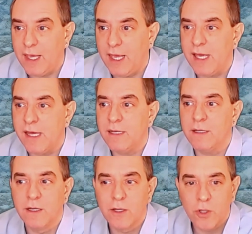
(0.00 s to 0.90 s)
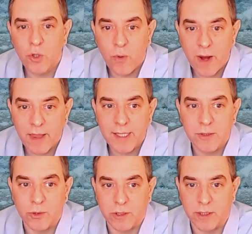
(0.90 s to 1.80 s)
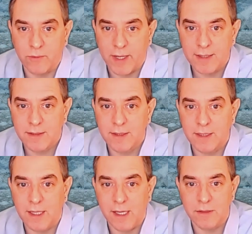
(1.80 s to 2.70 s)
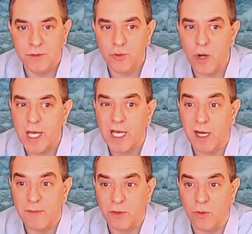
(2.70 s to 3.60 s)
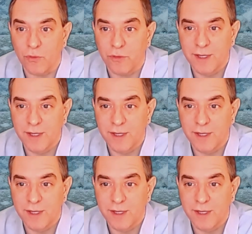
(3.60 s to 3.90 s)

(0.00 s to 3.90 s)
in quelling social unrest is strong economic growth,